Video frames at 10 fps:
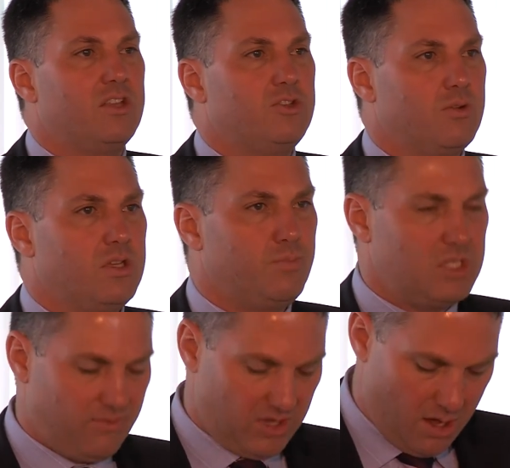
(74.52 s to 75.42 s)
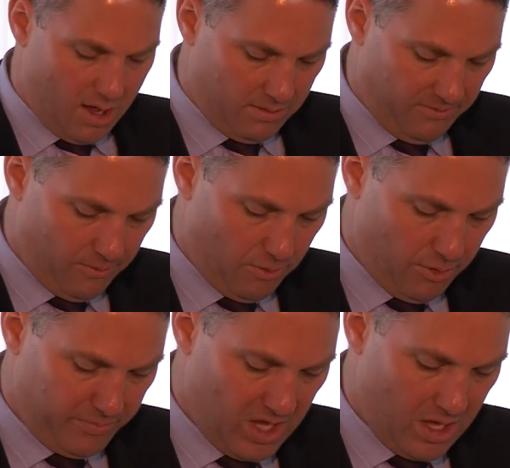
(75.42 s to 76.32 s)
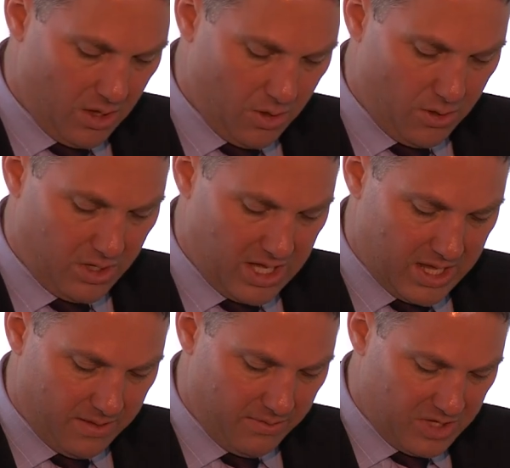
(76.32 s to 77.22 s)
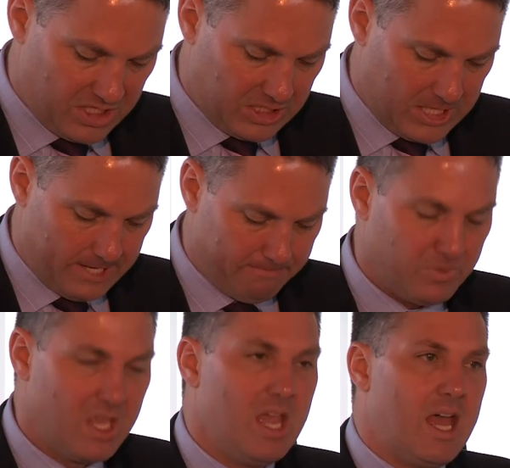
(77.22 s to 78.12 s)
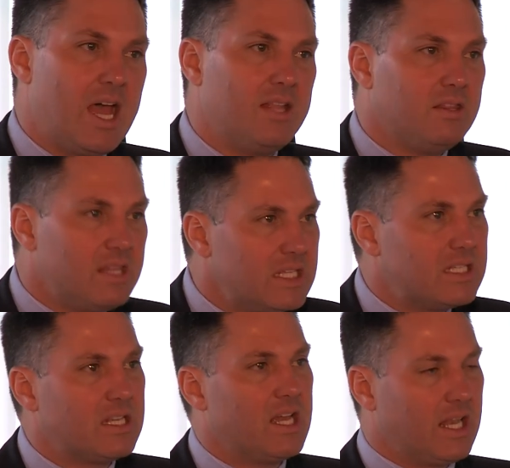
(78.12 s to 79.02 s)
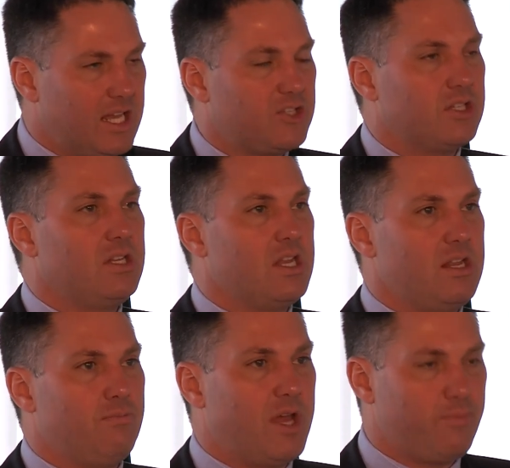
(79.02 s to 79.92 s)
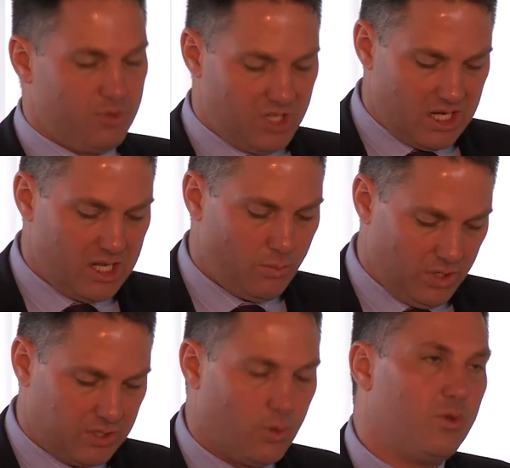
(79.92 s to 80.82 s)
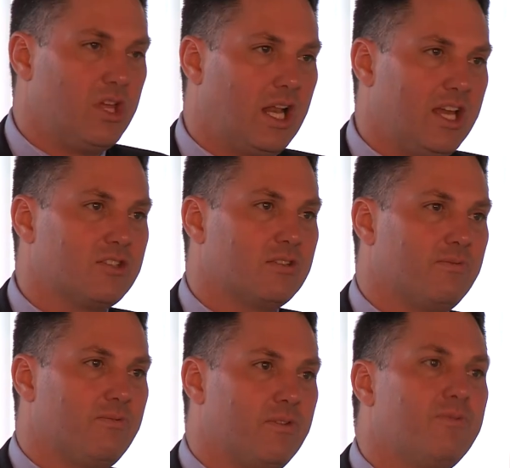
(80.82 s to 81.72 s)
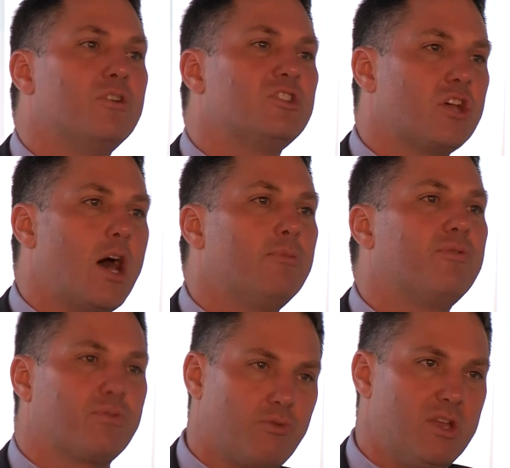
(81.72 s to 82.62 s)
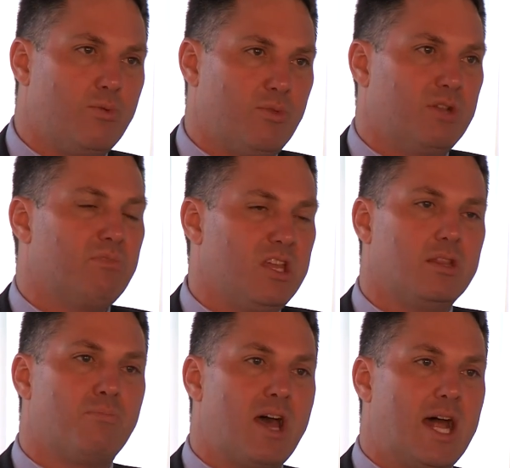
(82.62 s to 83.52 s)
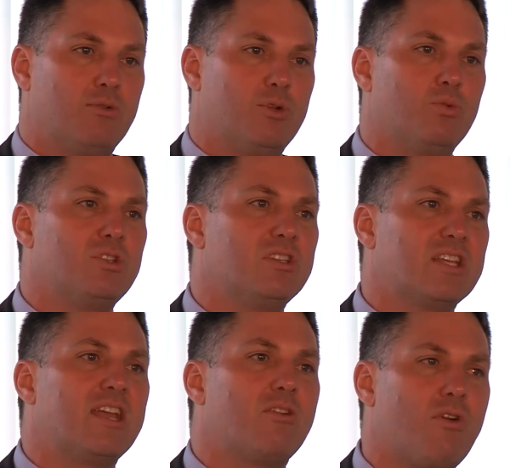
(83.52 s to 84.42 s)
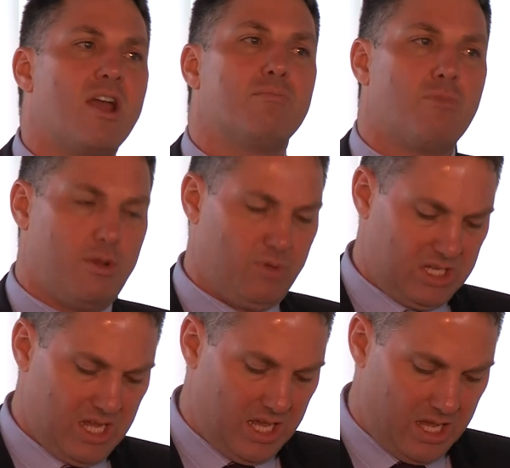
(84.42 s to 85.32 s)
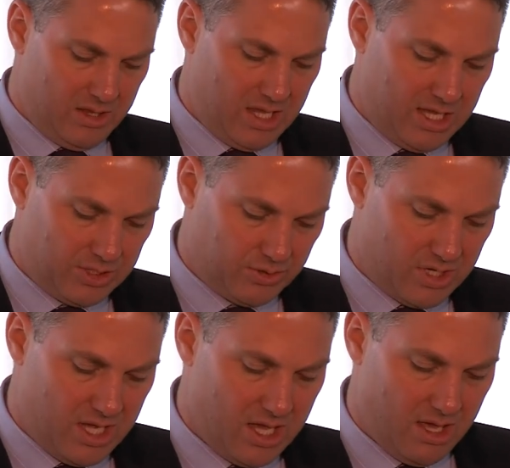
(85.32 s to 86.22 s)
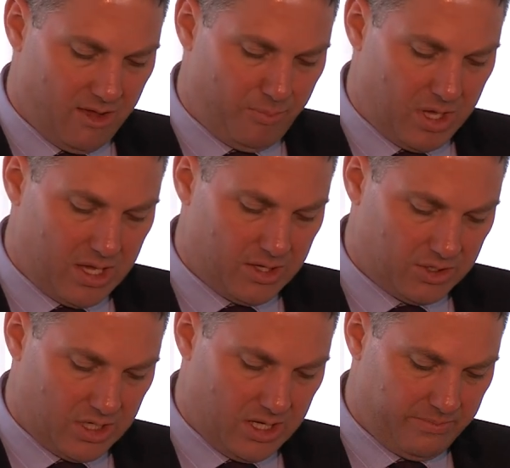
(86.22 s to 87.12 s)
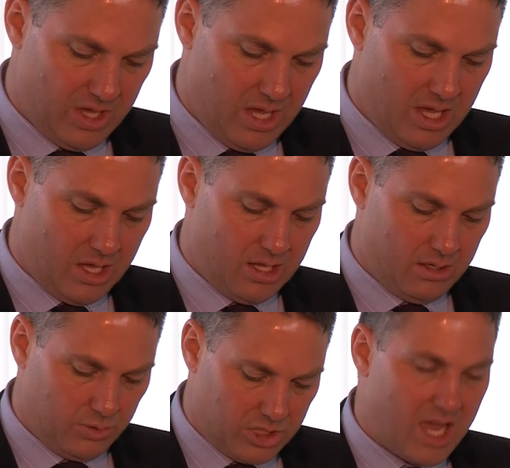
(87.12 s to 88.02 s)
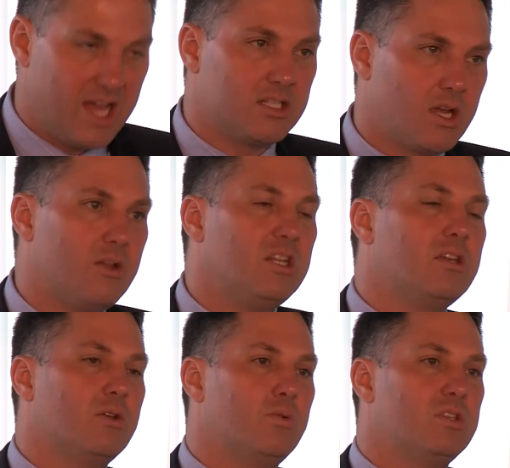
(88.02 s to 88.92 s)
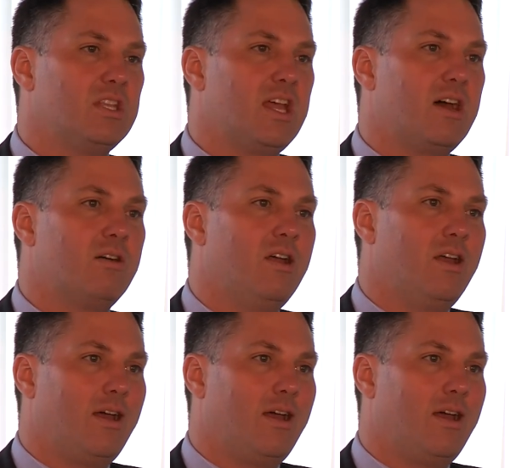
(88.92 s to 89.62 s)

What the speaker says: during the Pacific Island Forum earlier this year. At this election in Papua New Guinea, we saw the election for the first time of 3 women in the parliament, which is a great moment in the history of PNG. Lujaya Tony, who is now